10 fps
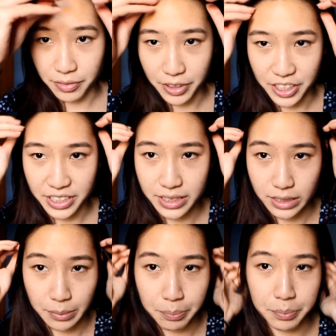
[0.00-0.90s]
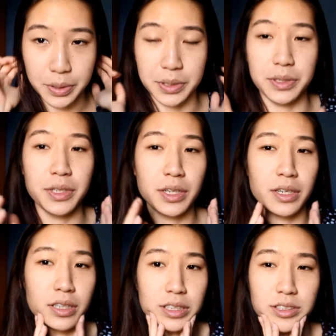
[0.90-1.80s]
a very simple,
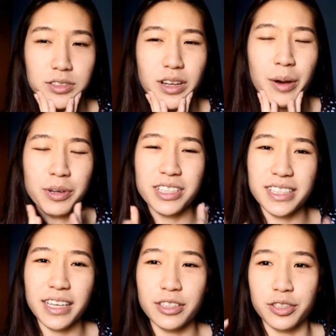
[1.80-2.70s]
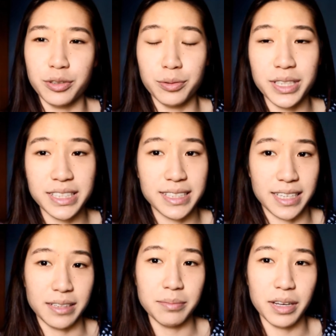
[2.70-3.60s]
I wouldn't say dewy
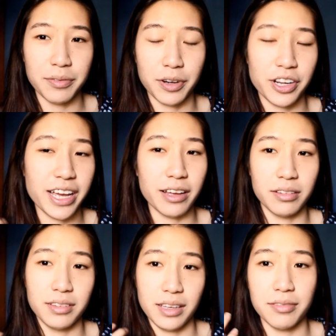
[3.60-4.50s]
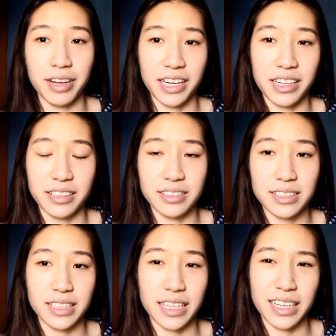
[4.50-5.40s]
skin, but a very healthy, radiant
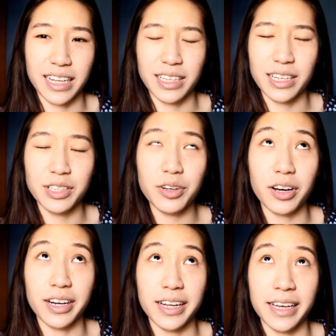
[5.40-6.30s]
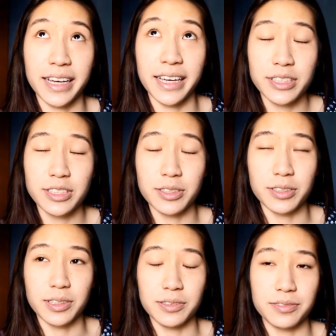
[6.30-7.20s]
skin, and in not a sort
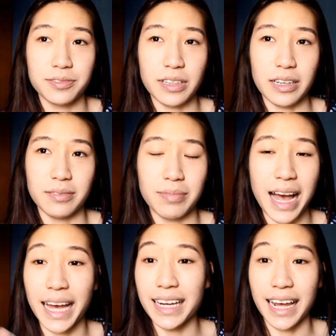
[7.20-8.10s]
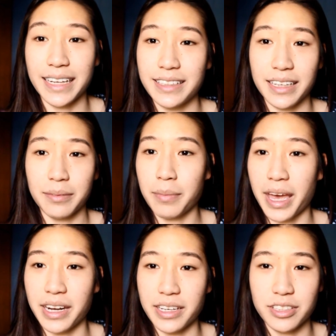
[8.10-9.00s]
of highlighting
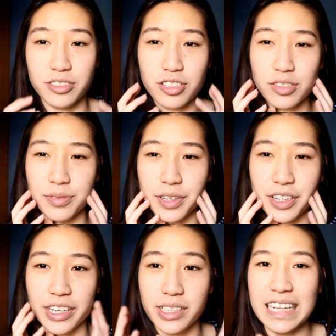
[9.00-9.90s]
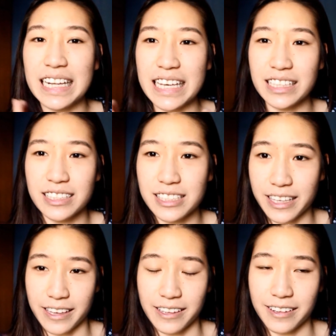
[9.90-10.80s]
manner. It's just very clean
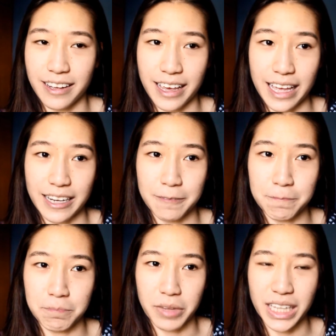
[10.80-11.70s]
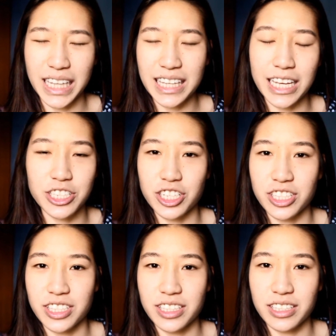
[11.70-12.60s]
skin, and I think that
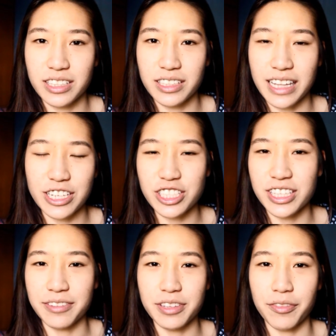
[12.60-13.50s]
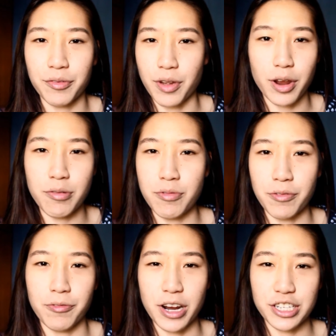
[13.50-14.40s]
just gives off a very
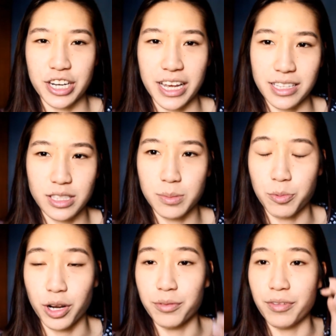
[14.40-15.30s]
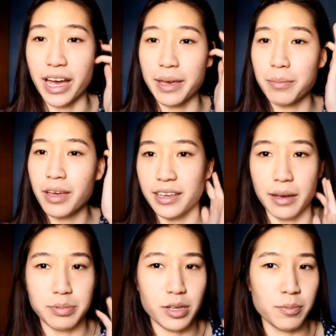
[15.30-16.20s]
refreshing and spring vibe.
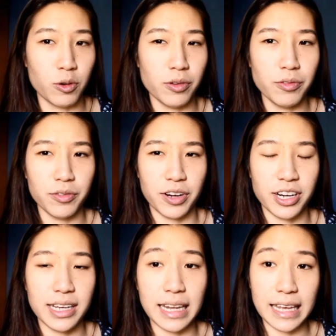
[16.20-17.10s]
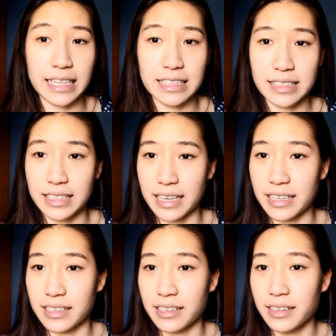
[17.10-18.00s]
Yep, so I'm going for very clean
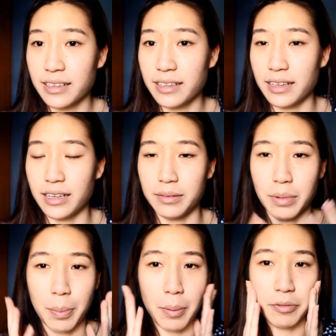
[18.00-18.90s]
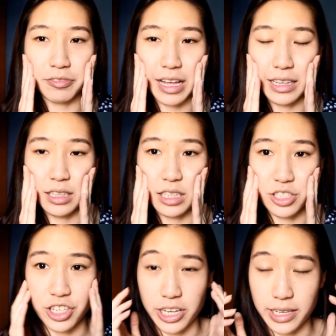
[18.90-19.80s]
skin, a pop of color in the
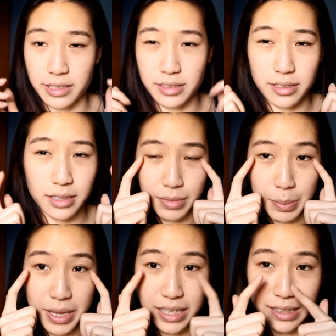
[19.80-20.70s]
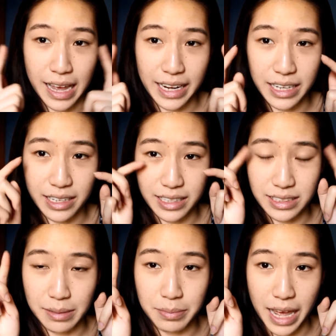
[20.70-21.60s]
cheeks, maybe a liner and
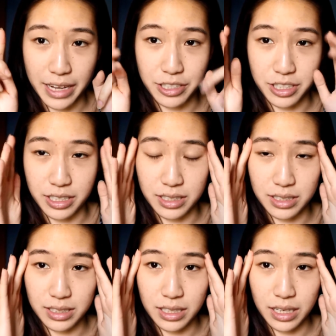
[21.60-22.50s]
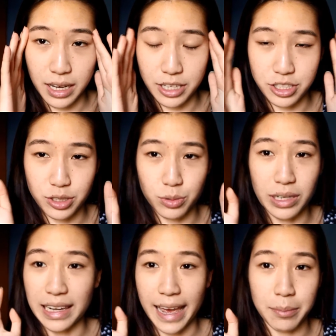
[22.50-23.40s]
some lashes. I just do
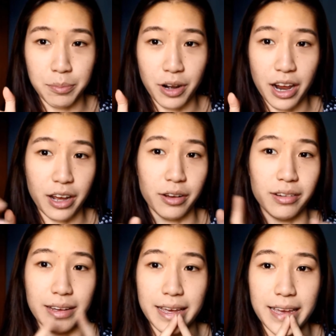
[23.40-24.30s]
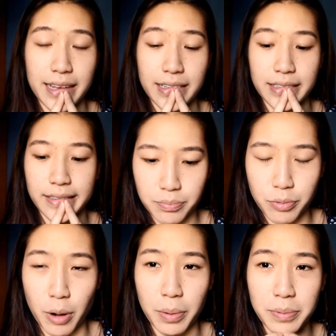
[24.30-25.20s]
a light brow and
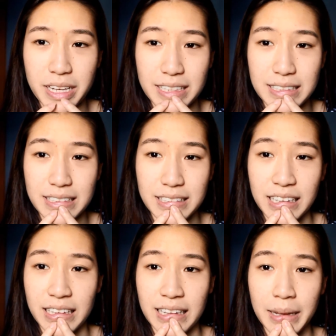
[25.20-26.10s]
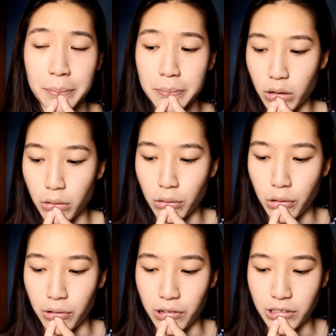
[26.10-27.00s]
probably a tinted lip
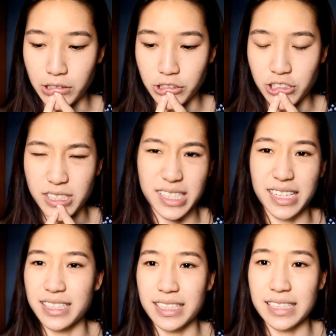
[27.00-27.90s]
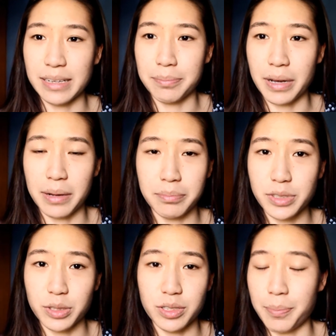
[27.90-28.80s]
or just a tinted lip balm.
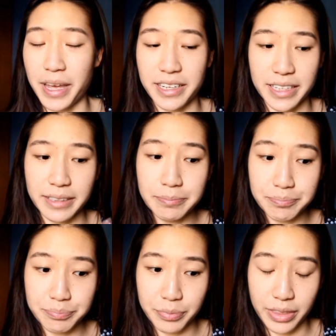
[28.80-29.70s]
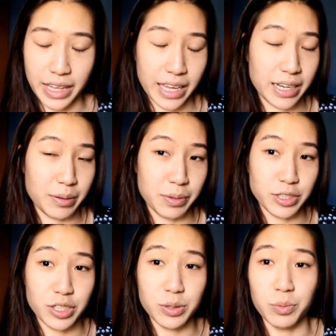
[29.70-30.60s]
So depending, then
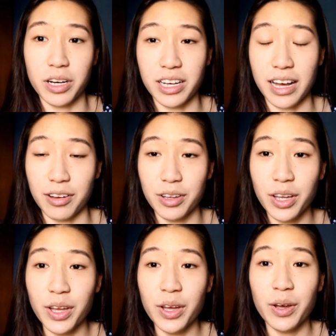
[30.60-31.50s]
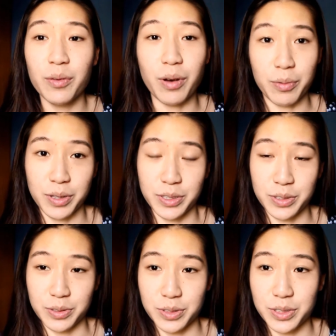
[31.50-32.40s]
we'll just work out what we'll
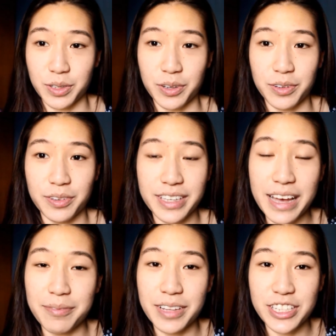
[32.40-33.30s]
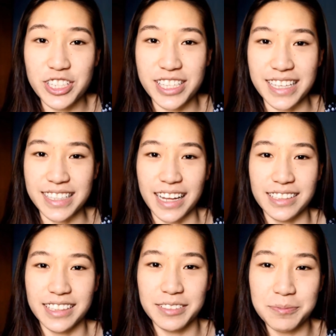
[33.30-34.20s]
do. So yeah, let's just get
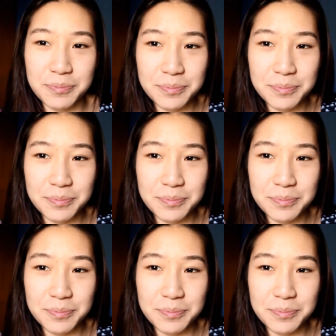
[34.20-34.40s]
started.